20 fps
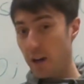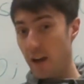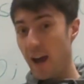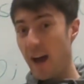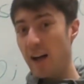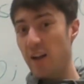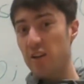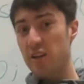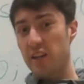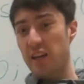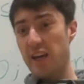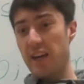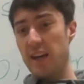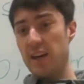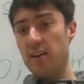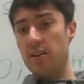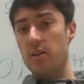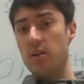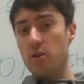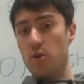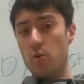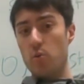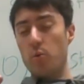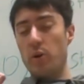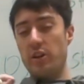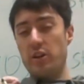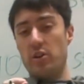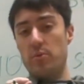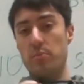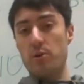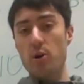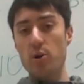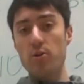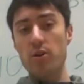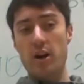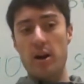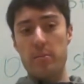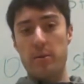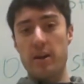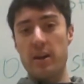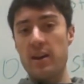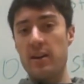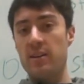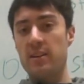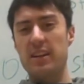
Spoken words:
to allocate when you're programming it,